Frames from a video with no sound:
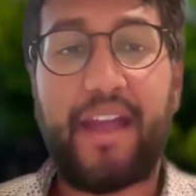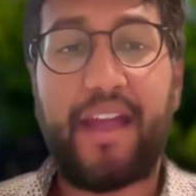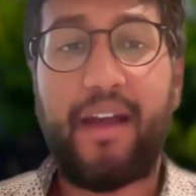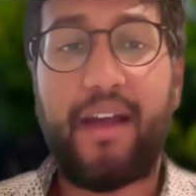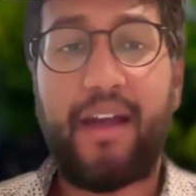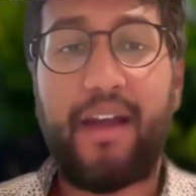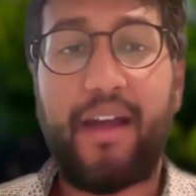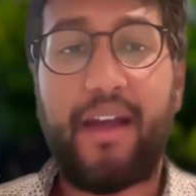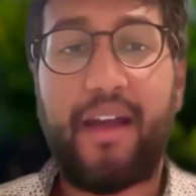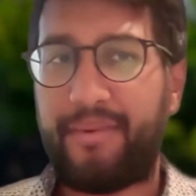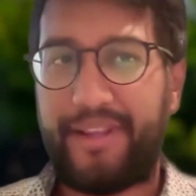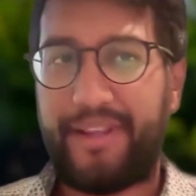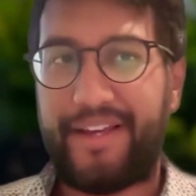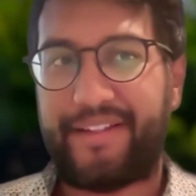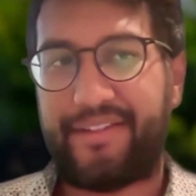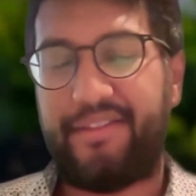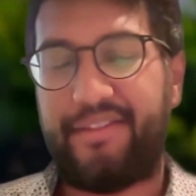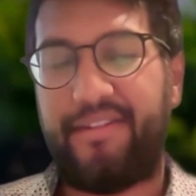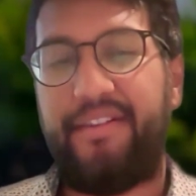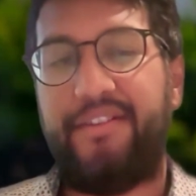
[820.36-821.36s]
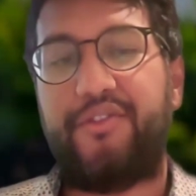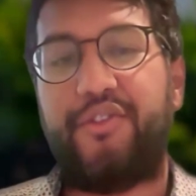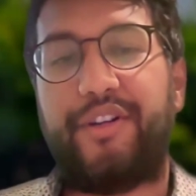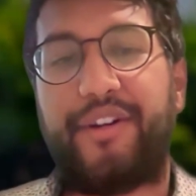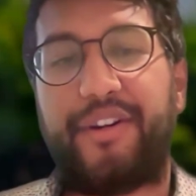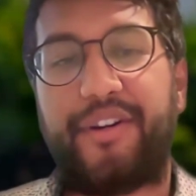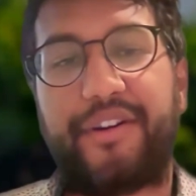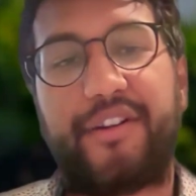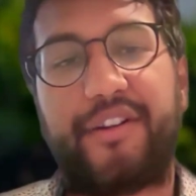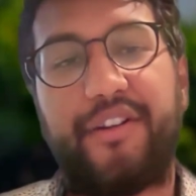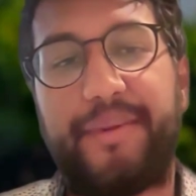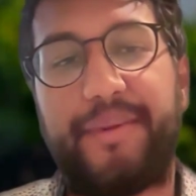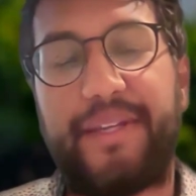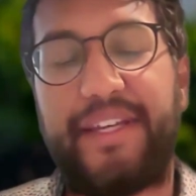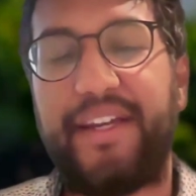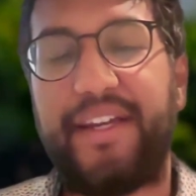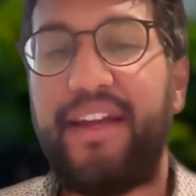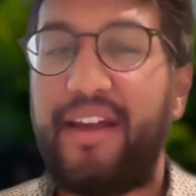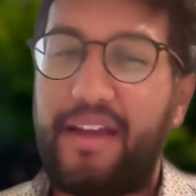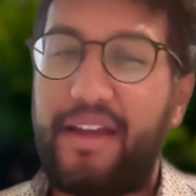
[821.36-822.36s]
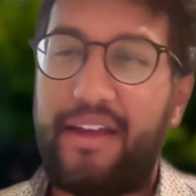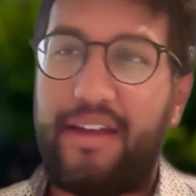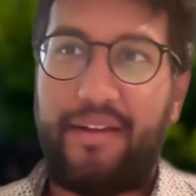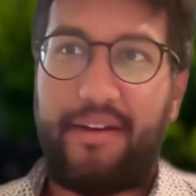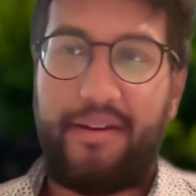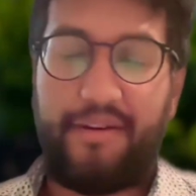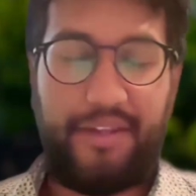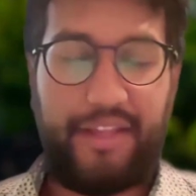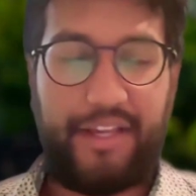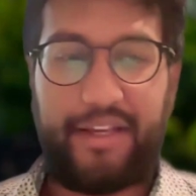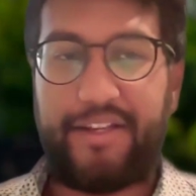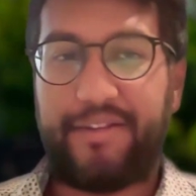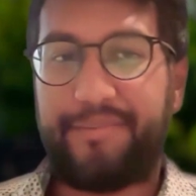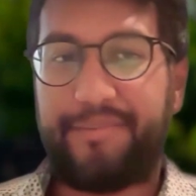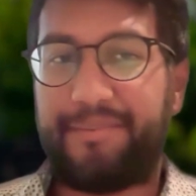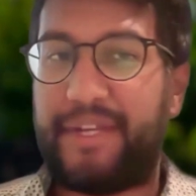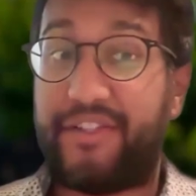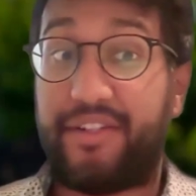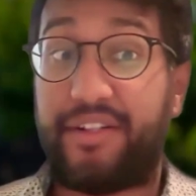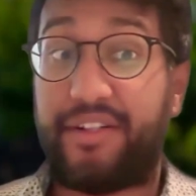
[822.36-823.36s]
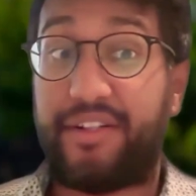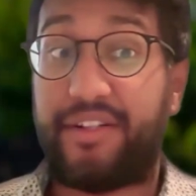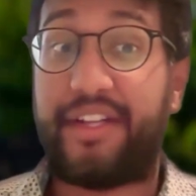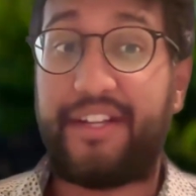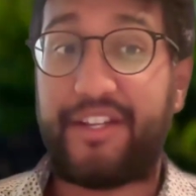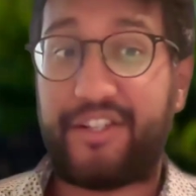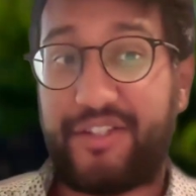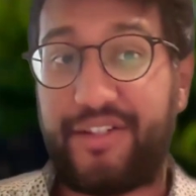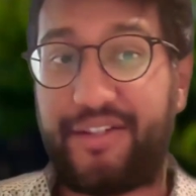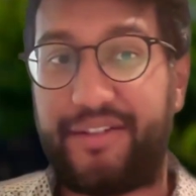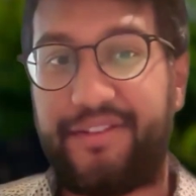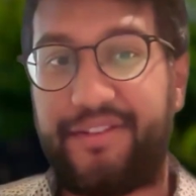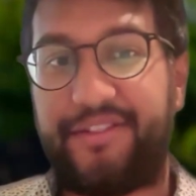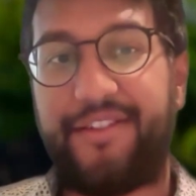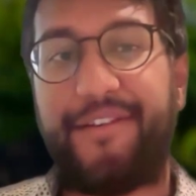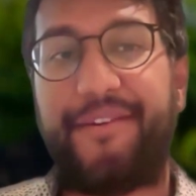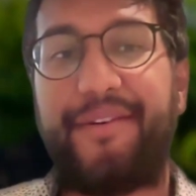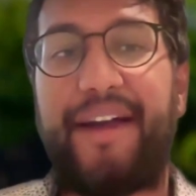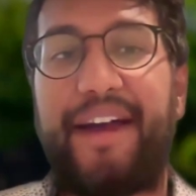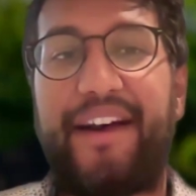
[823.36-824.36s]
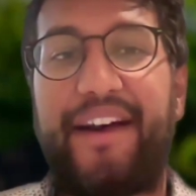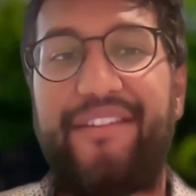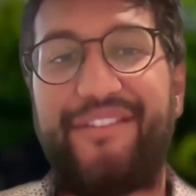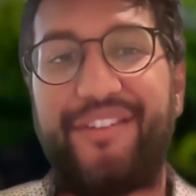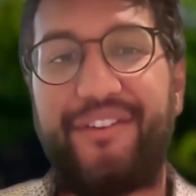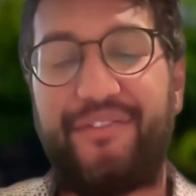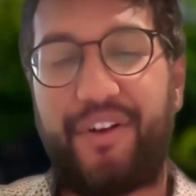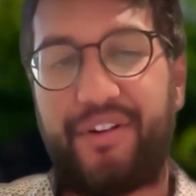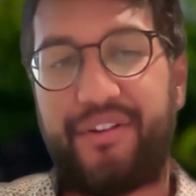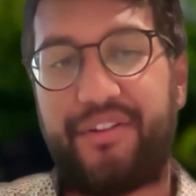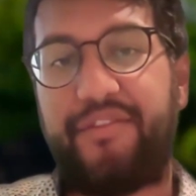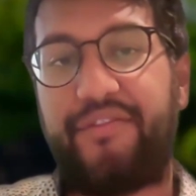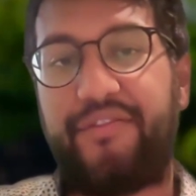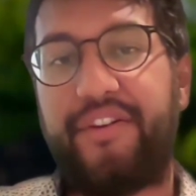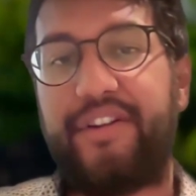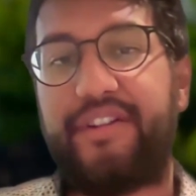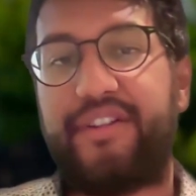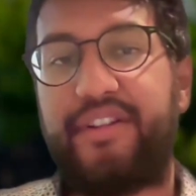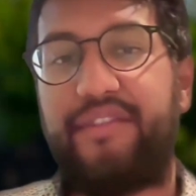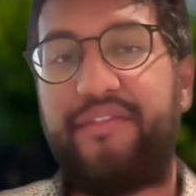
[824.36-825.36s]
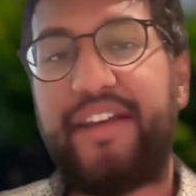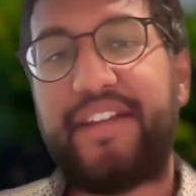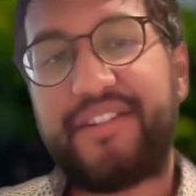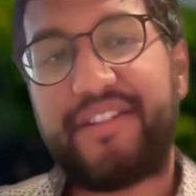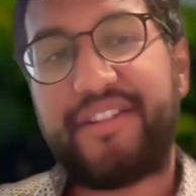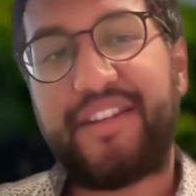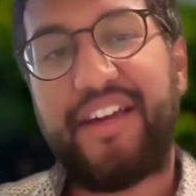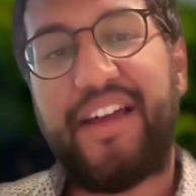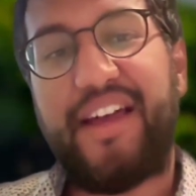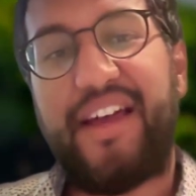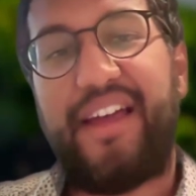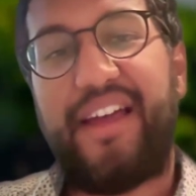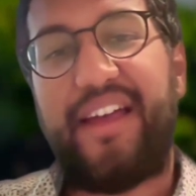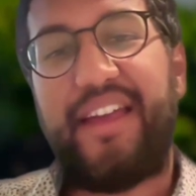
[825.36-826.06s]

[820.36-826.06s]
A more complex trigger could be, like I mentioned, conditional. So you have a volunteer finish an event.